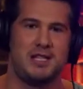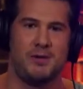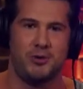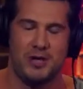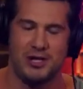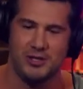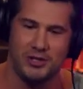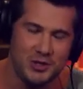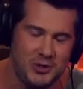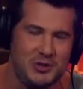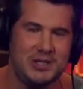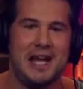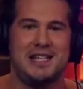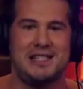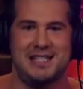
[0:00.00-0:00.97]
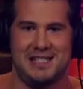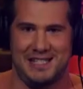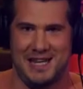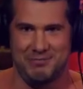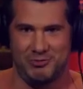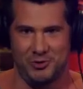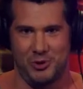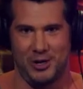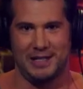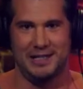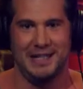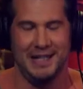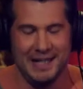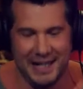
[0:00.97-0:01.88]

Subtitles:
Democrats are two sides of the same coin?